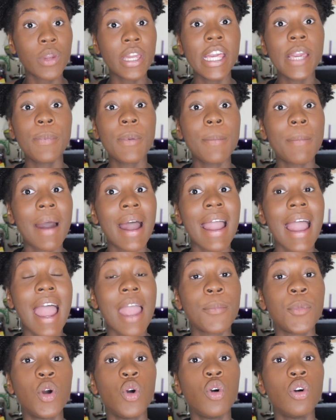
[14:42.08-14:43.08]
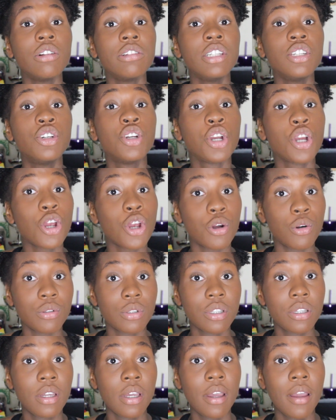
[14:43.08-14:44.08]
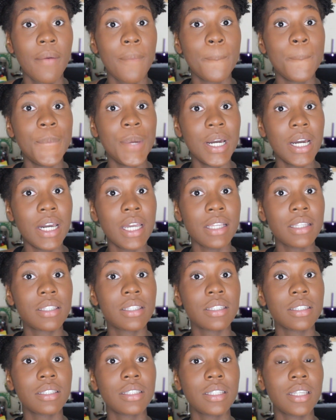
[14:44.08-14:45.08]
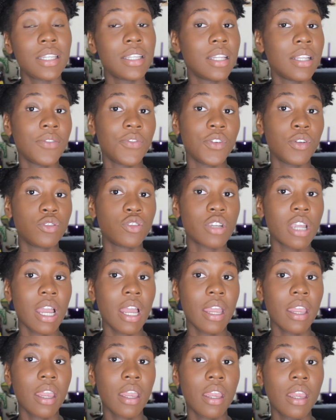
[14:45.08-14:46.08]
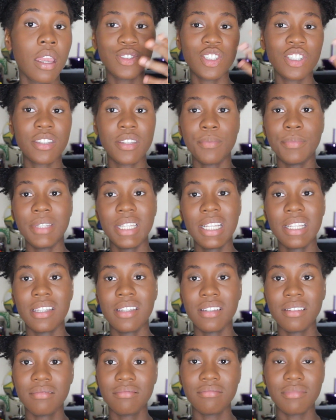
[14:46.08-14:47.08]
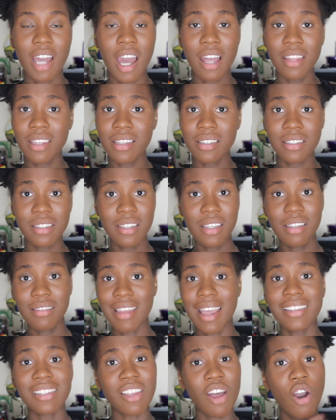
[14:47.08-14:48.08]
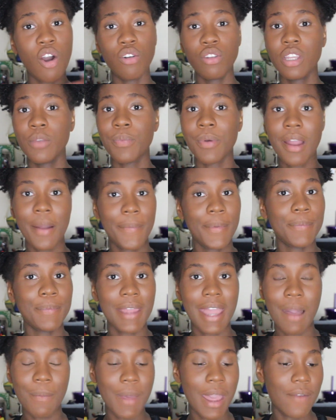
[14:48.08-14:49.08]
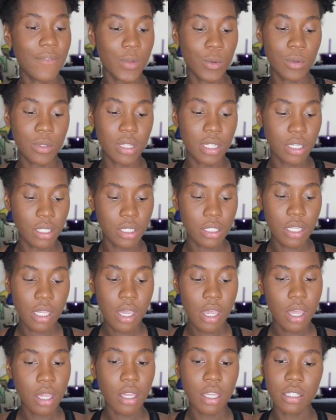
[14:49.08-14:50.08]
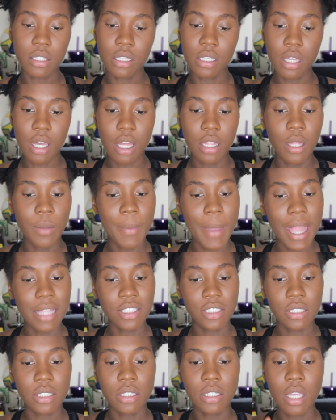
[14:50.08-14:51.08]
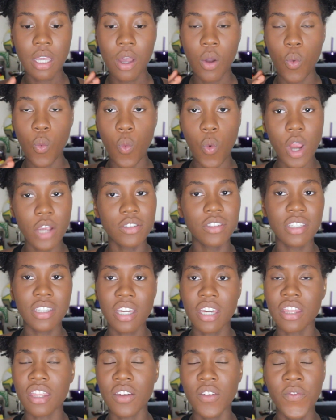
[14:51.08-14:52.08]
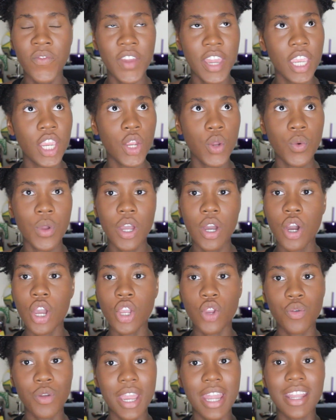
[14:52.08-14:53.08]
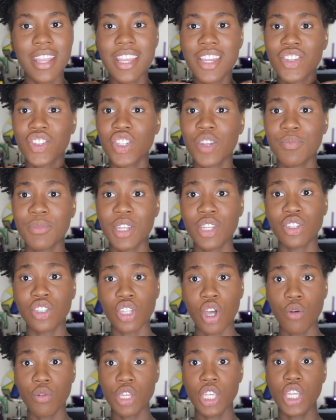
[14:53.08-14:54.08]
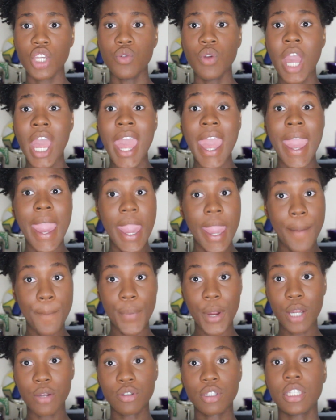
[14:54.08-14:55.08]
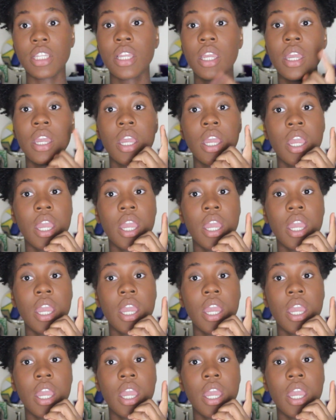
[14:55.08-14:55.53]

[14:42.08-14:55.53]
Keep in mind, I'm an oily girl, but it didn't feel dry. It's just the blending. Honestly, that's the only problem that I'm having with this, because the color matches work together very well. It created something so cute in person.